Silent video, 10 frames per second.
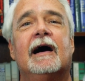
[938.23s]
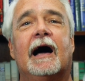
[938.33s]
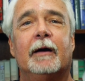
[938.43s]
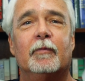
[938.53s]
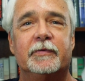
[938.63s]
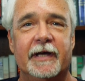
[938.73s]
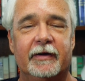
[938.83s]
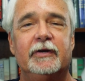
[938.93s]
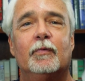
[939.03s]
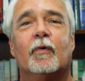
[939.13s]
I will
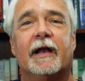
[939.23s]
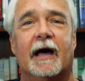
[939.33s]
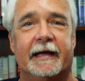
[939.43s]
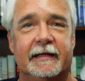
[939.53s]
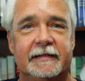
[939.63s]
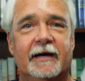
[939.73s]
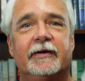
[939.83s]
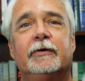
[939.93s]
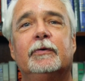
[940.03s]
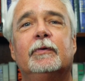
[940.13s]
tell you what I can
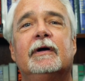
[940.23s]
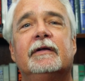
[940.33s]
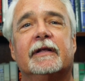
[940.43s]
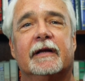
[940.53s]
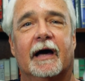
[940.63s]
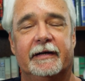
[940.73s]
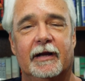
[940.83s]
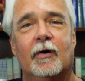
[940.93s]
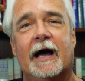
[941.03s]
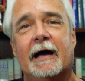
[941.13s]
tell you that I
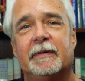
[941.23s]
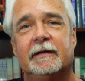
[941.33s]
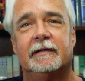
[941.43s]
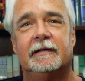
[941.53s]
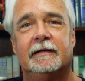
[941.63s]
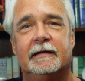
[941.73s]
know happened.